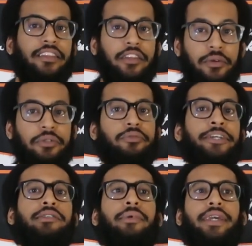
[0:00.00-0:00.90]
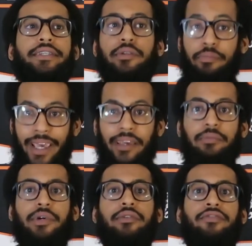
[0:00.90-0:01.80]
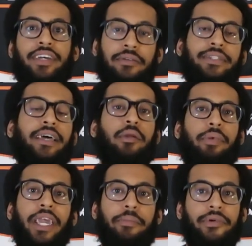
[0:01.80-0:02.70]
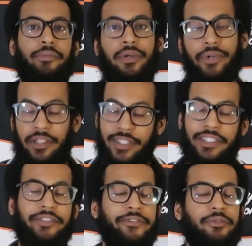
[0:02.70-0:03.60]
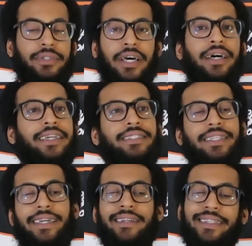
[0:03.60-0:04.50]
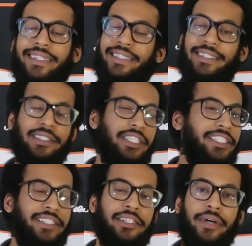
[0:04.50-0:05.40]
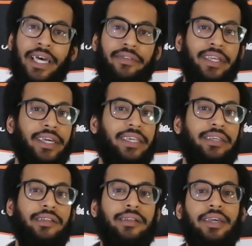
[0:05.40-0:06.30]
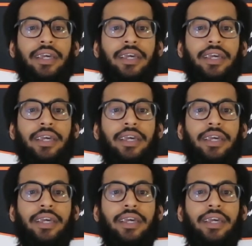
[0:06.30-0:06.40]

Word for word: The dude's resume is impeccable if it comes down to paper. But when you listen to him talk, it's like, you just don't have it yet, kid.